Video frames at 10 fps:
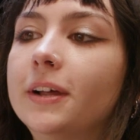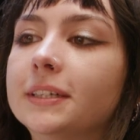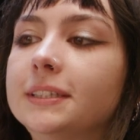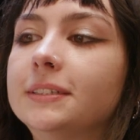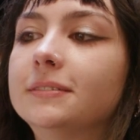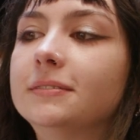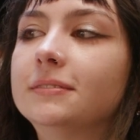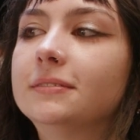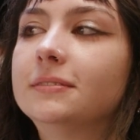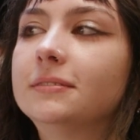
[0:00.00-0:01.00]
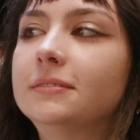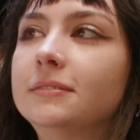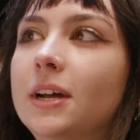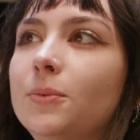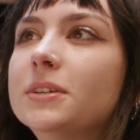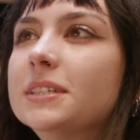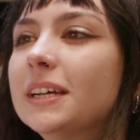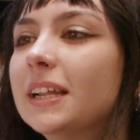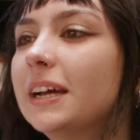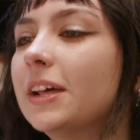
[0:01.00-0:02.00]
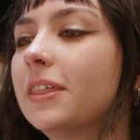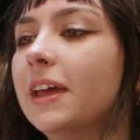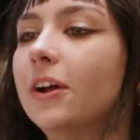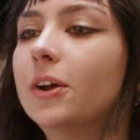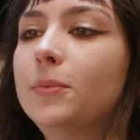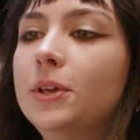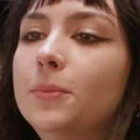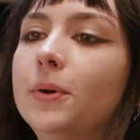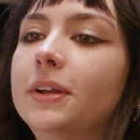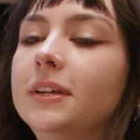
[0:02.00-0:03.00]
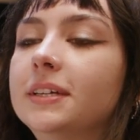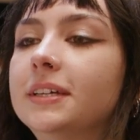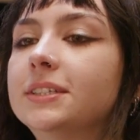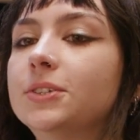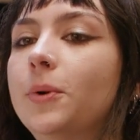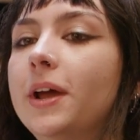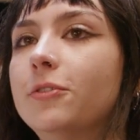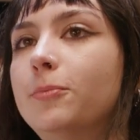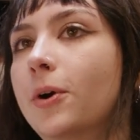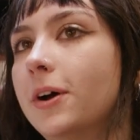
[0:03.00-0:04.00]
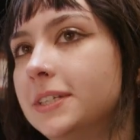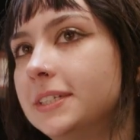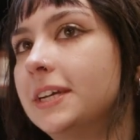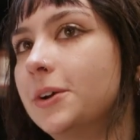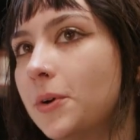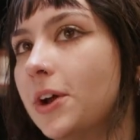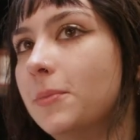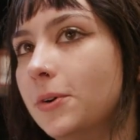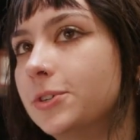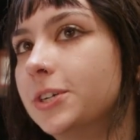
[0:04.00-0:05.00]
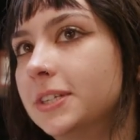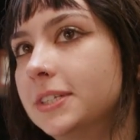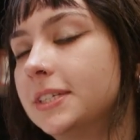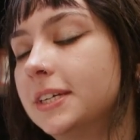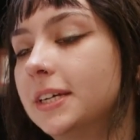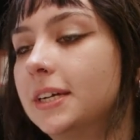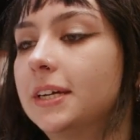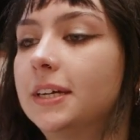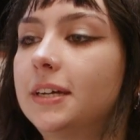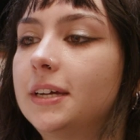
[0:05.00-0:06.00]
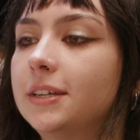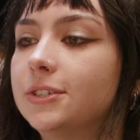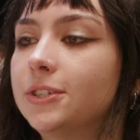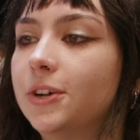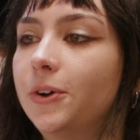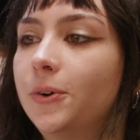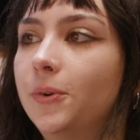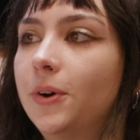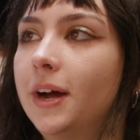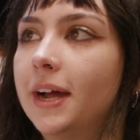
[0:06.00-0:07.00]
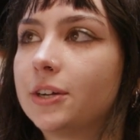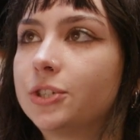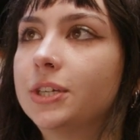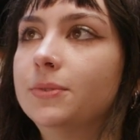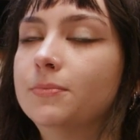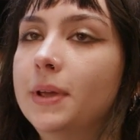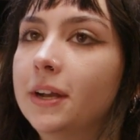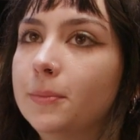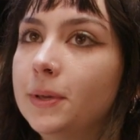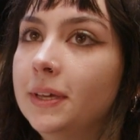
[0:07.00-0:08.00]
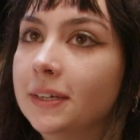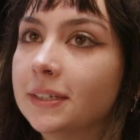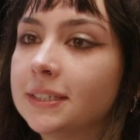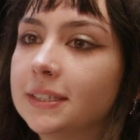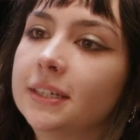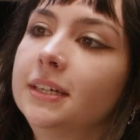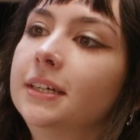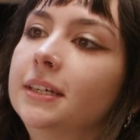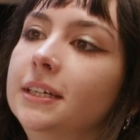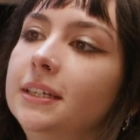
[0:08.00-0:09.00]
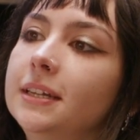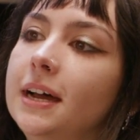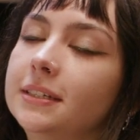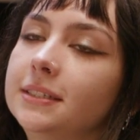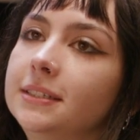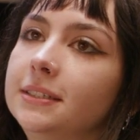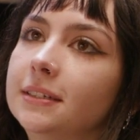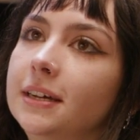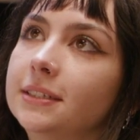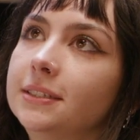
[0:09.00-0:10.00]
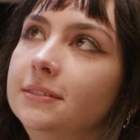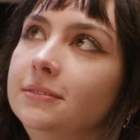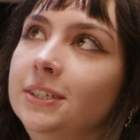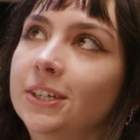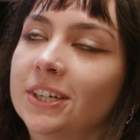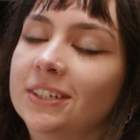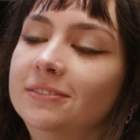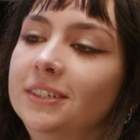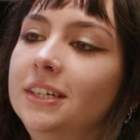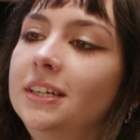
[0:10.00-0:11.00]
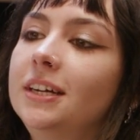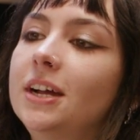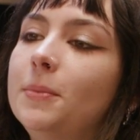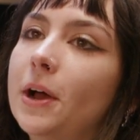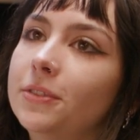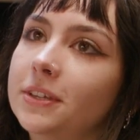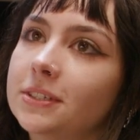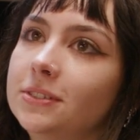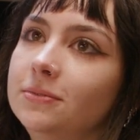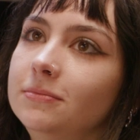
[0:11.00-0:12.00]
as, I wouldn't say like a therapy, but it is a way of processing my emotions. And so I actually made a piece last year about this